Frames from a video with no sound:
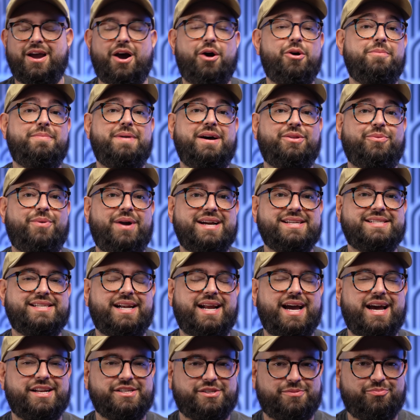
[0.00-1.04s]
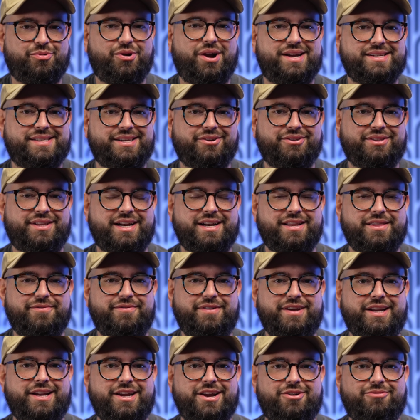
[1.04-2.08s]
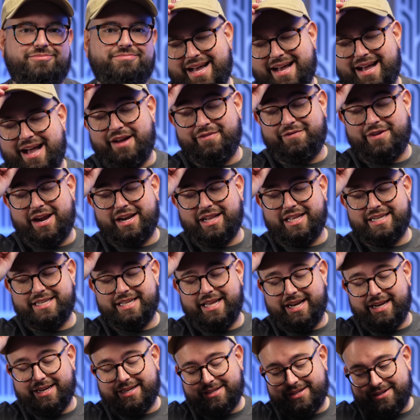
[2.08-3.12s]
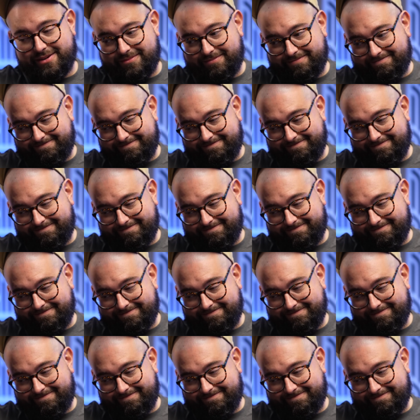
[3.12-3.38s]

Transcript: Oh, and by the way, I said I had a surprise here at the end of the video. I finally did it.